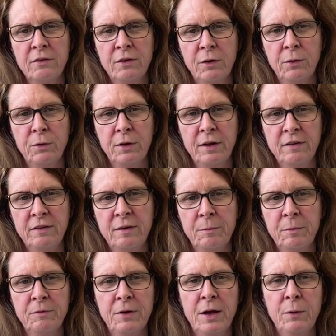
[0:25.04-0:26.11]
So let's
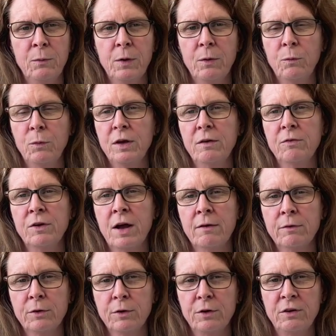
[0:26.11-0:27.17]
simplify what we've
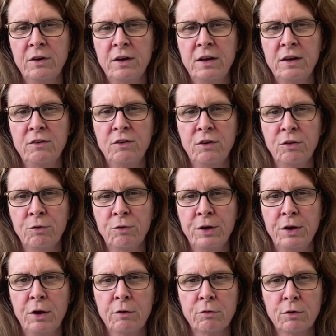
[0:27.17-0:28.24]
covered into
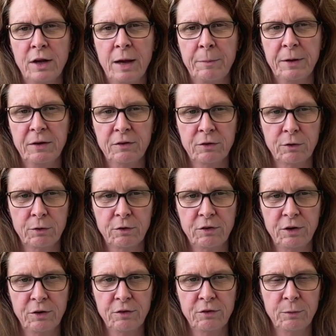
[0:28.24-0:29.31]
three overlapping circles here.